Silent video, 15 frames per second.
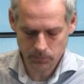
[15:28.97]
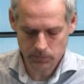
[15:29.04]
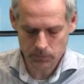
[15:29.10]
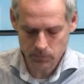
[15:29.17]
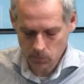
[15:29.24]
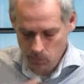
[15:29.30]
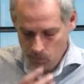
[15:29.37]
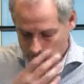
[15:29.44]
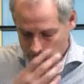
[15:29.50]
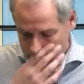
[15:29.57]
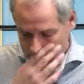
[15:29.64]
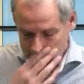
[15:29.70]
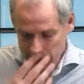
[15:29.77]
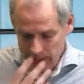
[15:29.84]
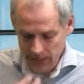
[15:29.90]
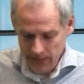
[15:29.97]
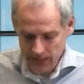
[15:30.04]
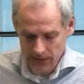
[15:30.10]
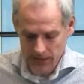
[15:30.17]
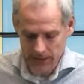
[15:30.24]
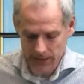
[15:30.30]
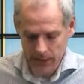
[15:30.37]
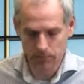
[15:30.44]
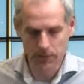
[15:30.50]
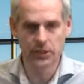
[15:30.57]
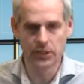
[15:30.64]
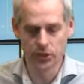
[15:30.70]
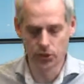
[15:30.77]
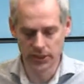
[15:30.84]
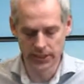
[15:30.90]
and then the app is
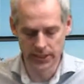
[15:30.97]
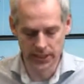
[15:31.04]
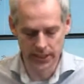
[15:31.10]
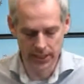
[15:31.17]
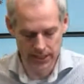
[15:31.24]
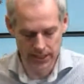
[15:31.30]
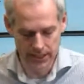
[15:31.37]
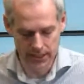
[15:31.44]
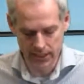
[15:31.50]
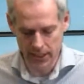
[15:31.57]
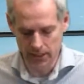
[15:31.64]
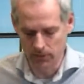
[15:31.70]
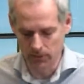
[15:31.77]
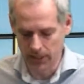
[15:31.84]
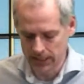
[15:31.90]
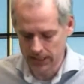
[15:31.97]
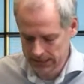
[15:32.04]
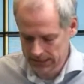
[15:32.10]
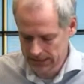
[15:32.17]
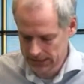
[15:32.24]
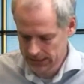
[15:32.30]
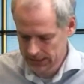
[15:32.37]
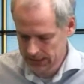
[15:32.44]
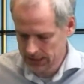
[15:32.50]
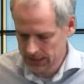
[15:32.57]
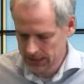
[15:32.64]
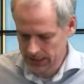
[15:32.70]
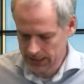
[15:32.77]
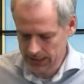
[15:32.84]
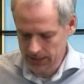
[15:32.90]
using the camera.
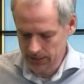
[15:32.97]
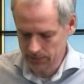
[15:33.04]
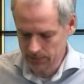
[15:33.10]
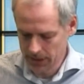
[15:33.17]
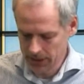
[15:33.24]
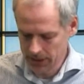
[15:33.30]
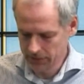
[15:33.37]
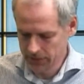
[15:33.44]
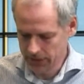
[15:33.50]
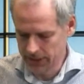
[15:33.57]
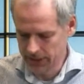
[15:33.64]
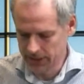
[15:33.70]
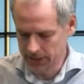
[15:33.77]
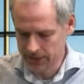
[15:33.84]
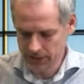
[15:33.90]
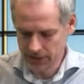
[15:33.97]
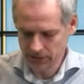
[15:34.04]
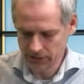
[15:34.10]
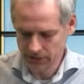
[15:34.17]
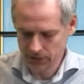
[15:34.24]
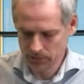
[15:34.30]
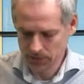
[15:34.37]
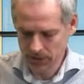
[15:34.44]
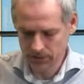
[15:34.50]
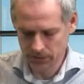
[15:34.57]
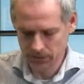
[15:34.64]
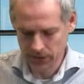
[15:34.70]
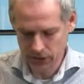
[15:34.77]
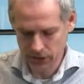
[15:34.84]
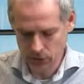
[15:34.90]
I have the test strips that we
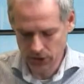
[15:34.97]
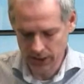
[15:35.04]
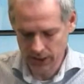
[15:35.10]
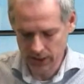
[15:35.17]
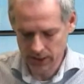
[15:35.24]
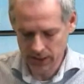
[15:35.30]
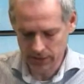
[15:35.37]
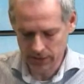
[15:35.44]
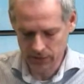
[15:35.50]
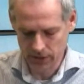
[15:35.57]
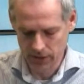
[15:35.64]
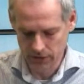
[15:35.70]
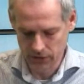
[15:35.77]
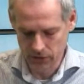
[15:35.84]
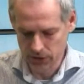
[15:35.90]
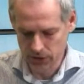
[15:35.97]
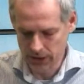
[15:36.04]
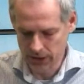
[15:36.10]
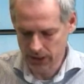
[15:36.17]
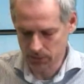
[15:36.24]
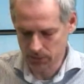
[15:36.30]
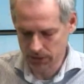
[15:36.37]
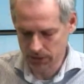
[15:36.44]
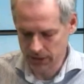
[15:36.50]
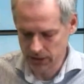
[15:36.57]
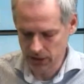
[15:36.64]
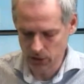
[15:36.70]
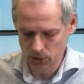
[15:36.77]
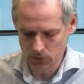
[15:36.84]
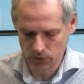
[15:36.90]
use here. I forgot to say, but these
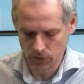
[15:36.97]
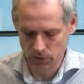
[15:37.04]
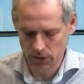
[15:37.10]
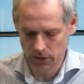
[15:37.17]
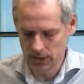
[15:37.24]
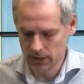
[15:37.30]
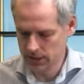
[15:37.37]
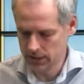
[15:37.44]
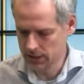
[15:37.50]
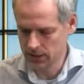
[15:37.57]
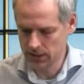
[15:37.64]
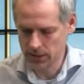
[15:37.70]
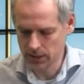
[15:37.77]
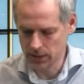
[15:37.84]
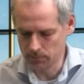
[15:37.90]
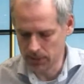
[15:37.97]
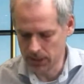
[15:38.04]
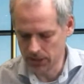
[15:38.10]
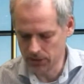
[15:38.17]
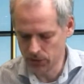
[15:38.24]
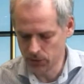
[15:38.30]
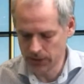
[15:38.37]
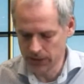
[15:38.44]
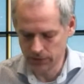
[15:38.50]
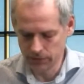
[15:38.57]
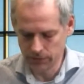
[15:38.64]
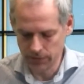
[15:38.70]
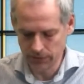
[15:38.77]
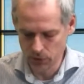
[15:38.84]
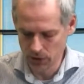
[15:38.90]
go for about
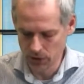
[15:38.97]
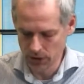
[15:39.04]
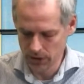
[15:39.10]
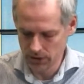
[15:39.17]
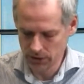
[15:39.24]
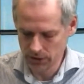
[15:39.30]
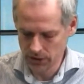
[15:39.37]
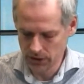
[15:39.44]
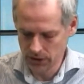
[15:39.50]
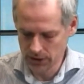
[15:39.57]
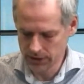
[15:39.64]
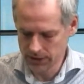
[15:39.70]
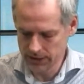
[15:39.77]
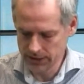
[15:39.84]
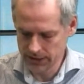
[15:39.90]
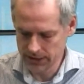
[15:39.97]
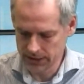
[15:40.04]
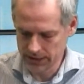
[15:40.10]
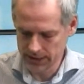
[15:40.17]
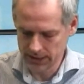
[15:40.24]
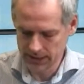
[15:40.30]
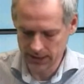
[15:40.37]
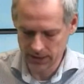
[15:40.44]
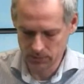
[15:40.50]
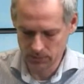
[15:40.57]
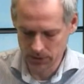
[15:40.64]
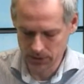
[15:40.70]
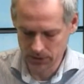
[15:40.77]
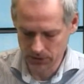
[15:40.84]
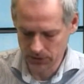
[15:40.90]
$25. These
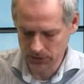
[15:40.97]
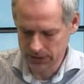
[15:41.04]
bottles,